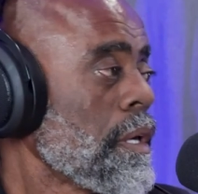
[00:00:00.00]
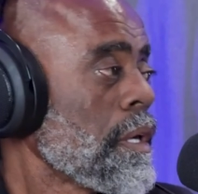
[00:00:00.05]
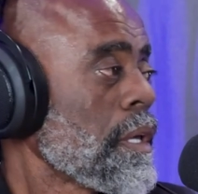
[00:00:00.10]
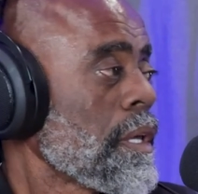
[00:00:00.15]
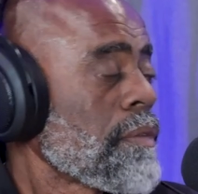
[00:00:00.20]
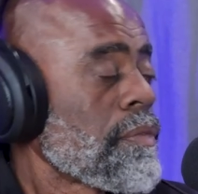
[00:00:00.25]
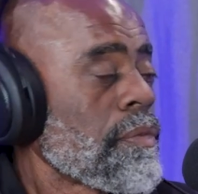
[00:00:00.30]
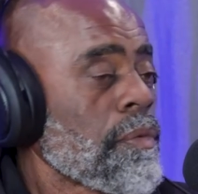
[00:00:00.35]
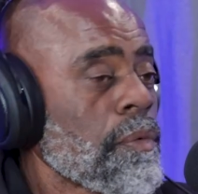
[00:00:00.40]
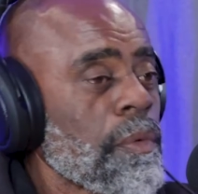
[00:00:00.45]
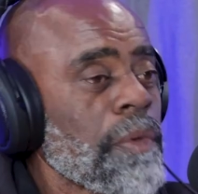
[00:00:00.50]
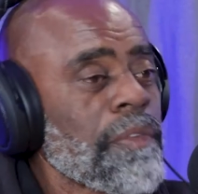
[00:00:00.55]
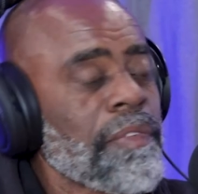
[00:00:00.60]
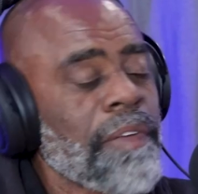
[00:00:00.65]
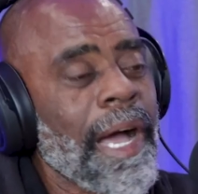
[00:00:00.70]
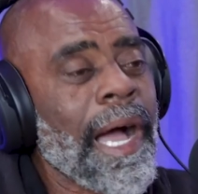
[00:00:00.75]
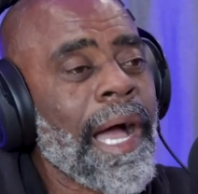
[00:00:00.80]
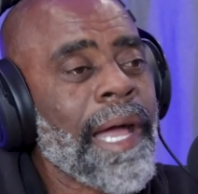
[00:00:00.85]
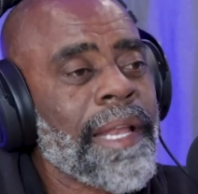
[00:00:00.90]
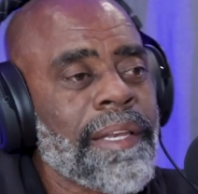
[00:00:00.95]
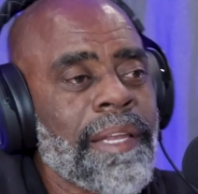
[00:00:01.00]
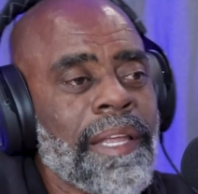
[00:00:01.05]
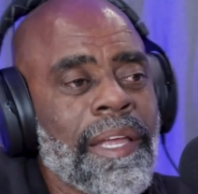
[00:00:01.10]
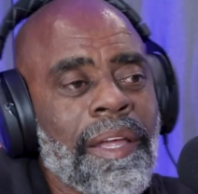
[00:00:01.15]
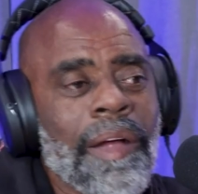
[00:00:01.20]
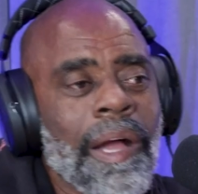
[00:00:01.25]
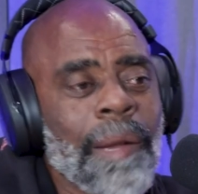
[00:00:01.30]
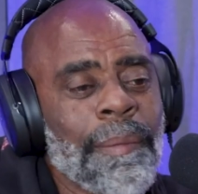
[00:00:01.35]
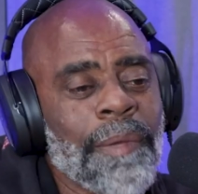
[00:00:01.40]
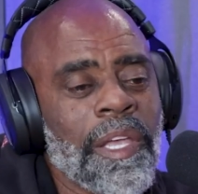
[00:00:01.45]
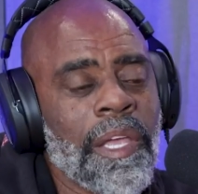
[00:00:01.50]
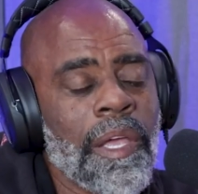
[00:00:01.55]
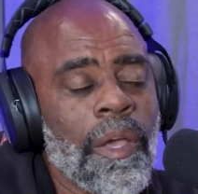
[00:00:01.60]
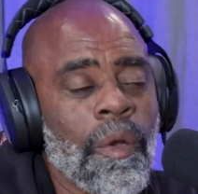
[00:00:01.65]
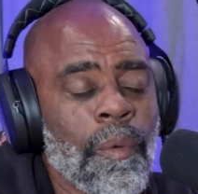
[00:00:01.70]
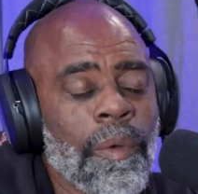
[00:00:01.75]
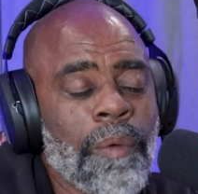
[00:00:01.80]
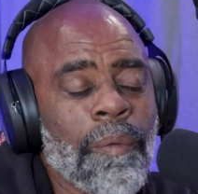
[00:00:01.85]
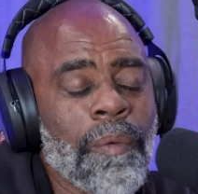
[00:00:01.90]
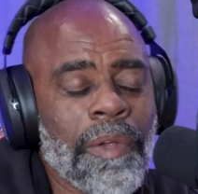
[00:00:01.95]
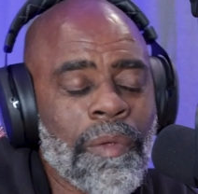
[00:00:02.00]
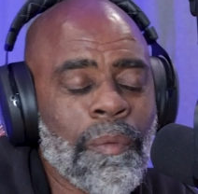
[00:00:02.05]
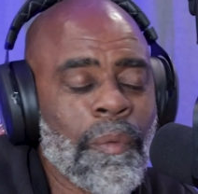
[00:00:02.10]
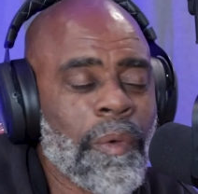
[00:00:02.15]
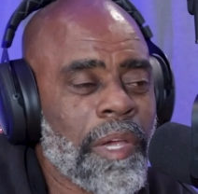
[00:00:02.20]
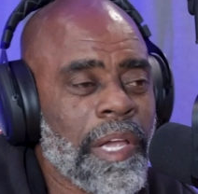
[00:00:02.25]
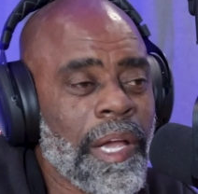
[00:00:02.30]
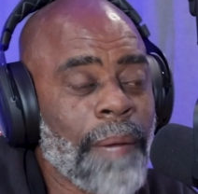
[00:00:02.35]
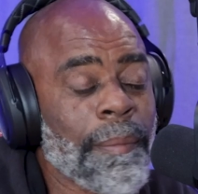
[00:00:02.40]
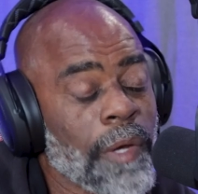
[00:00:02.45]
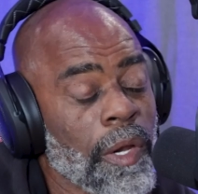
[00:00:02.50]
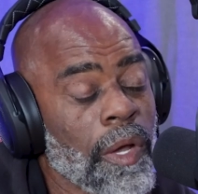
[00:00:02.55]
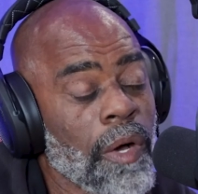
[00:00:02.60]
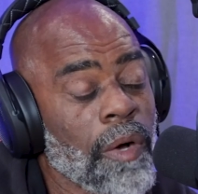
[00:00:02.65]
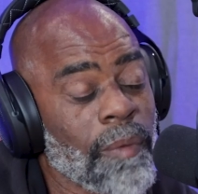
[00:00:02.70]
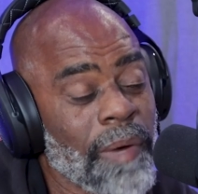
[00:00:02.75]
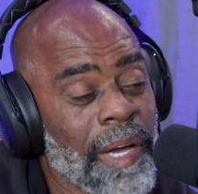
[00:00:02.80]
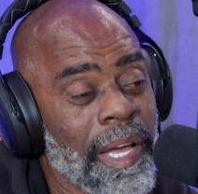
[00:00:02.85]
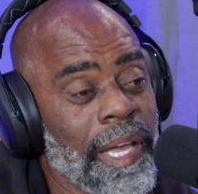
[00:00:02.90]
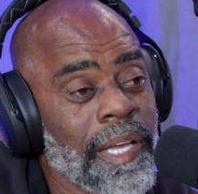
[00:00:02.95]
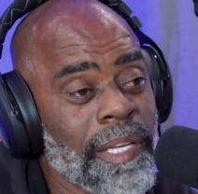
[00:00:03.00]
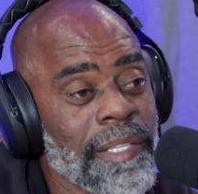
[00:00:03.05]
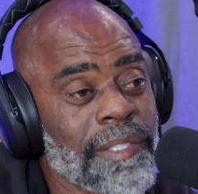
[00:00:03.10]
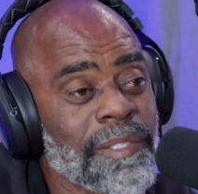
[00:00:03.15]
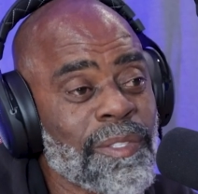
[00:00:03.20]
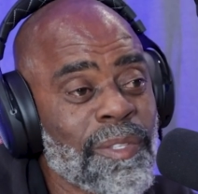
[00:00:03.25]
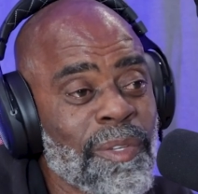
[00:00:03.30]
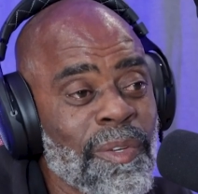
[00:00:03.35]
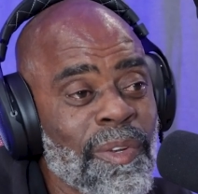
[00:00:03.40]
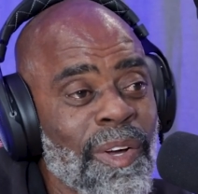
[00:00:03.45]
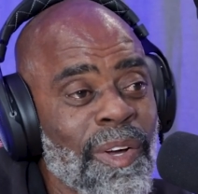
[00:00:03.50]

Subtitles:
if we've gotten there. I mean, we come a long ways,